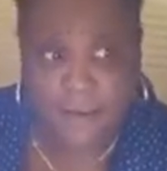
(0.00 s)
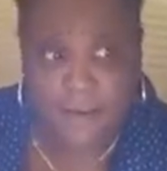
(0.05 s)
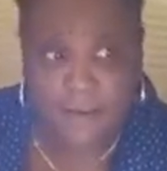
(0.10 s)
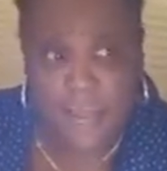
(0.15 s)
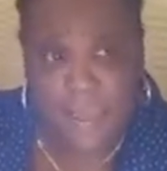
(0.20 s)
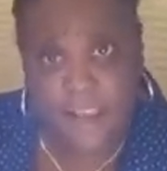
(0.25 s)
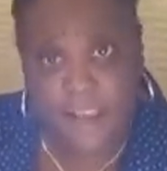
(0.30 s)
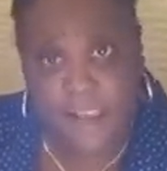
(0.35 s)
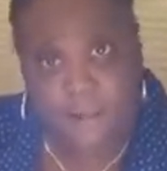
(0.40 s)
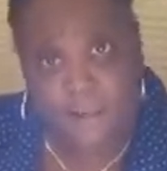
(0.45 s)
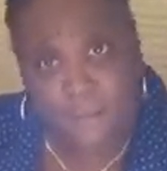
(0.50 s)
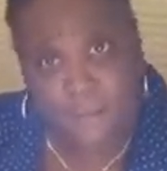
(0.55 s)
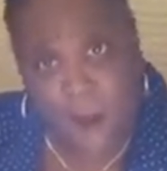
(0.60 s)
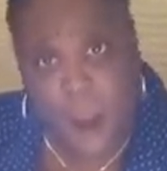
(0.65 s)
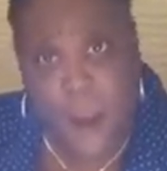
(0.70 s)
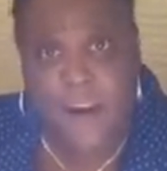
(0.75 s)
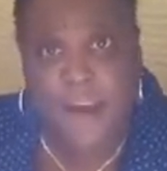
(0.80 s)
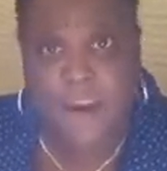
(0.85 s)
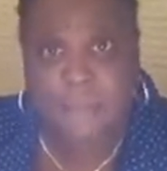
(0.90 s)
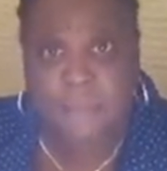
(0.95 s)
They
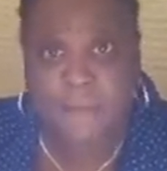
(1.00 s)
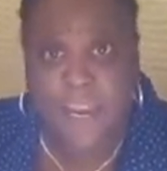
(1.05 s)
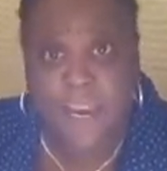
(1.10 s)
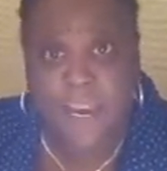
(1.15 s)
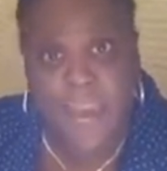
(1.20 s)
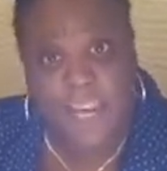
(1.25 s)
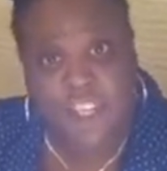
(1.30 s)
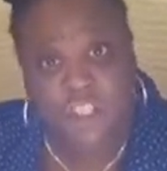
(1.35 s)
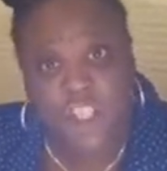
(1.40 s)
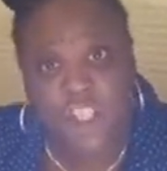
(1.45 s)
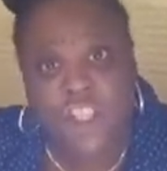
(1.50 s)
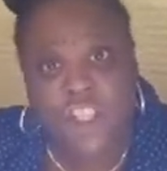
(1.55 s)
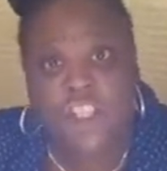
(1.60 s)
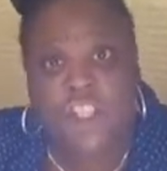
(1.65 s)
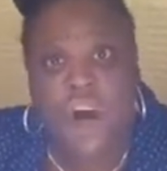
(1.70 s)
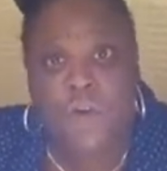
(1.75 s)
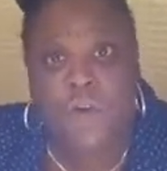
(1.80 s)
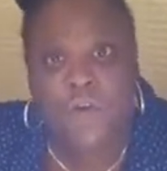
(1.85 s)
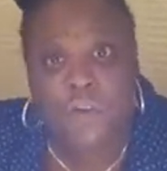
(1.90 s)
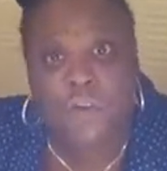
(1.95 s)
smarter than me. They just
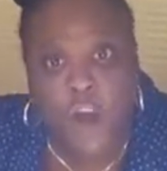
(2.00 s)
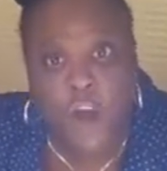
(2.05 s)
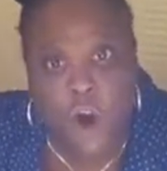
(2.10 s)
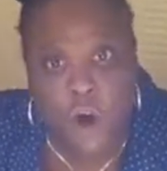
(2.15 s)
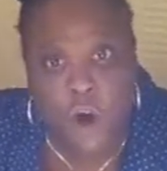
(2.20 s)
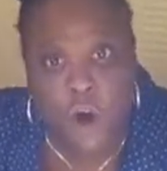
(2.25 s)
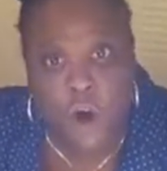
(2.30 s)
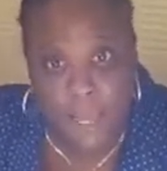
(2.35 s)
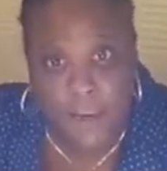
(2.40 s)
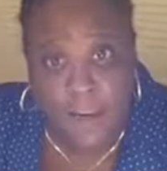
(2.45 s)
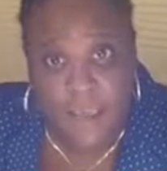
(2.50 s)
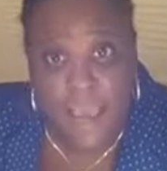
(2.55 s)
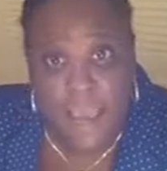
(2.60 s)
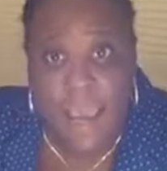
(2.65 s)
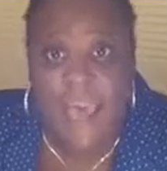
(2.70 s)
don't know it.